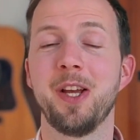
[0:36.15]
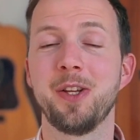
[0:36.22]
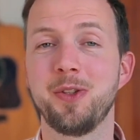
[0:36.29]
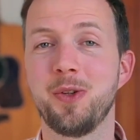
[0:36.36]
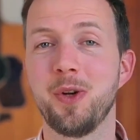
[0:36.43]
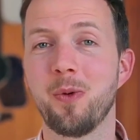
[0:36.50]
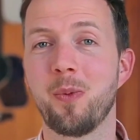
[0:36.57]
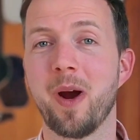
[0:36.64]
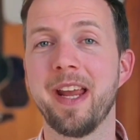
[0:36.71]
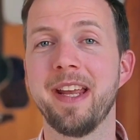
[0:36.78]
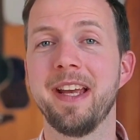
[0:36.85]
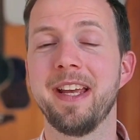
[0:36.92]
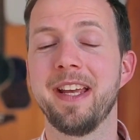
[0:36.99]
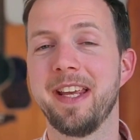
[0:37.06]
your
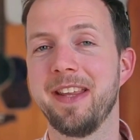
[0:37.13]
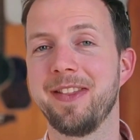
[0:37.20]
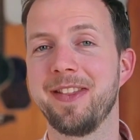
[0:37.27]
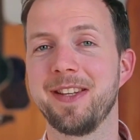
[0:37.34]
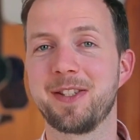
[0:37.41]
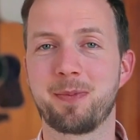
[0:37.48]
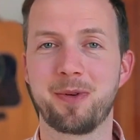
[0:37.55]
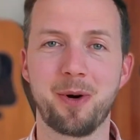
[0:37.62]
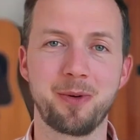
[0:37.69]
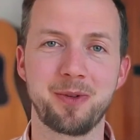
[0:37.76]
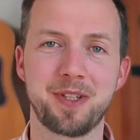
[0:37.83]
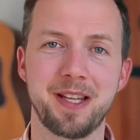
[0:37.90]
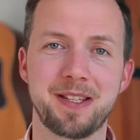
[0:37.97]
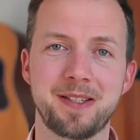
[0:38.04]
way in this
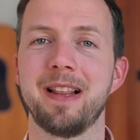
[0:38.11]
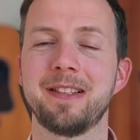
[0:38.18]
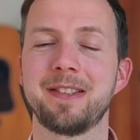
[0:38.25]
process.